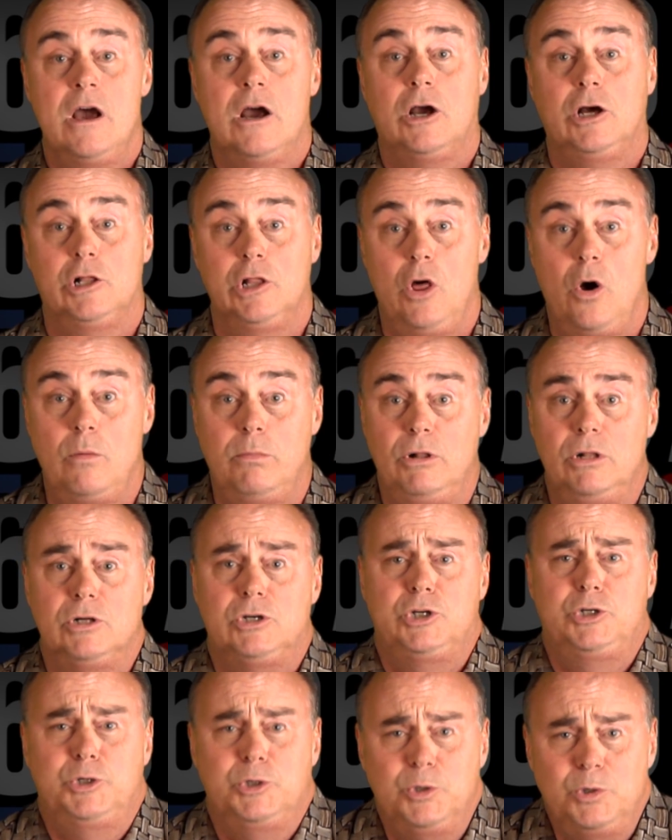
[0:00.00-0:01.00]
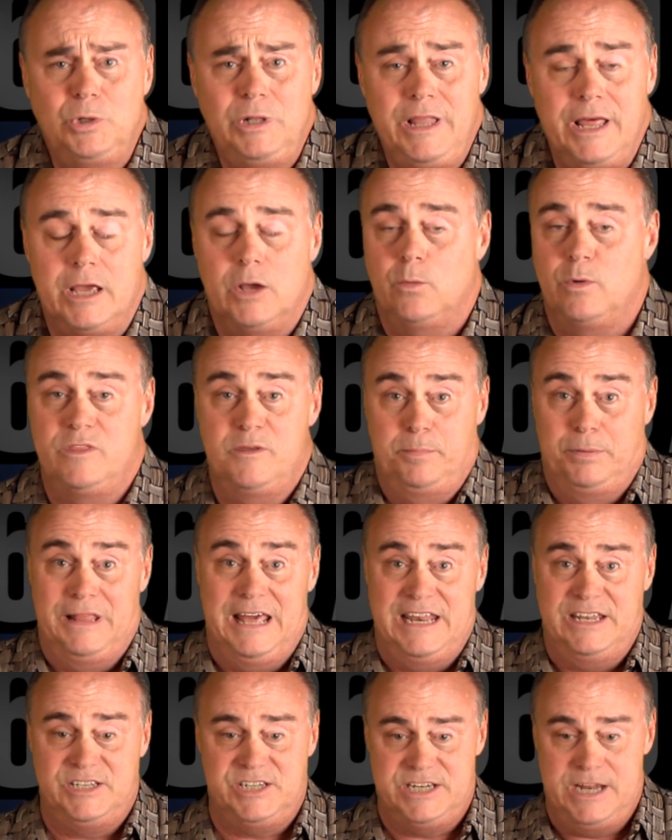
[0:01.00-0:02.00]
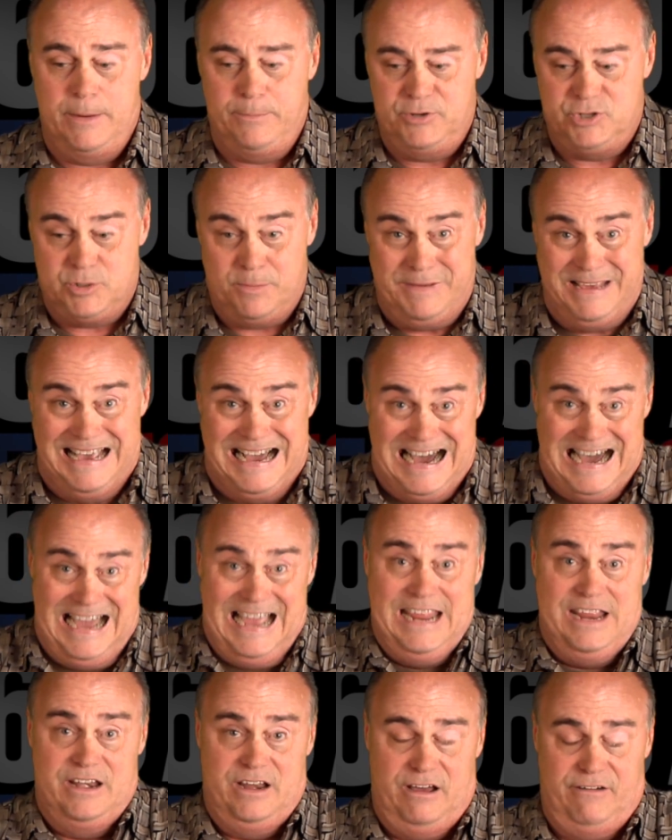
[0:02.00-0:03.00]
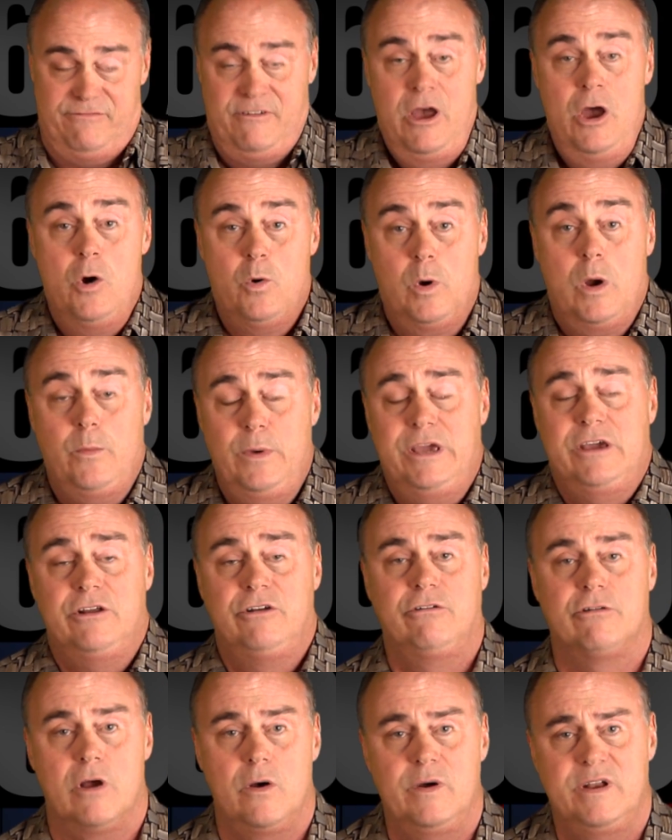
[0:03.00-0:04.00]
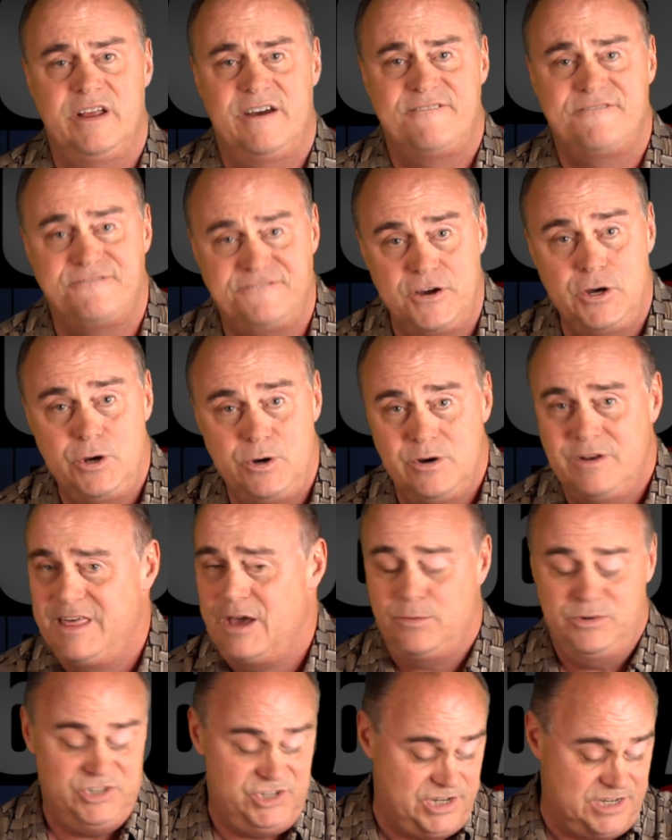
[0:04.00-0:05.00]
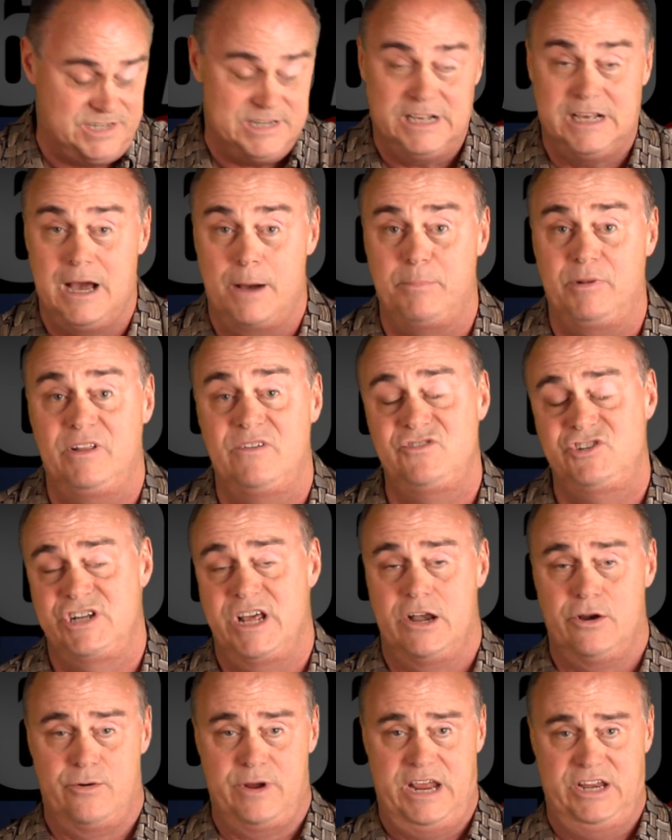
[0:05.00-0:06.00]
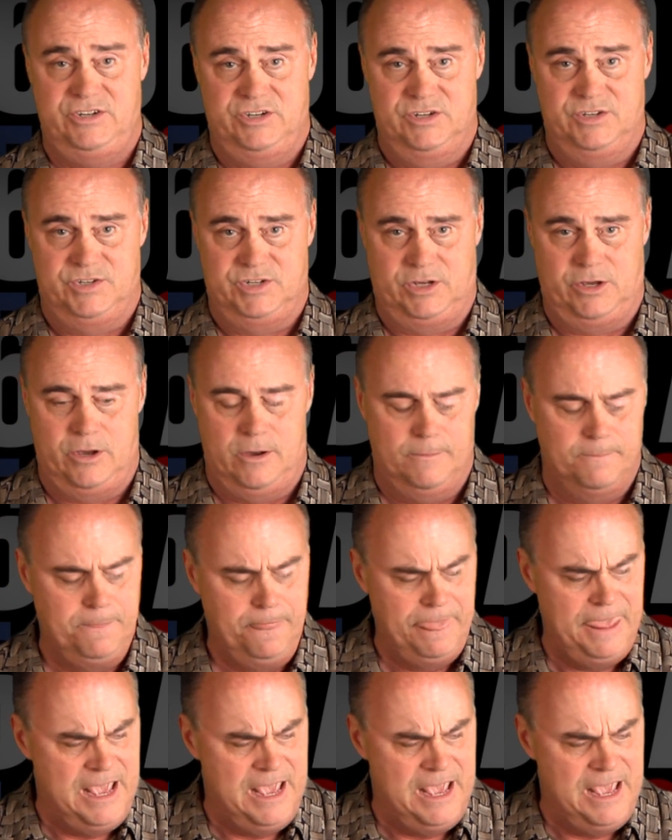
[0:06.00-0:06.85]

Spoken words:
Global cooling. Would the planet's temperature be high enough where we could grow enough food? That was just a couple of generations ago.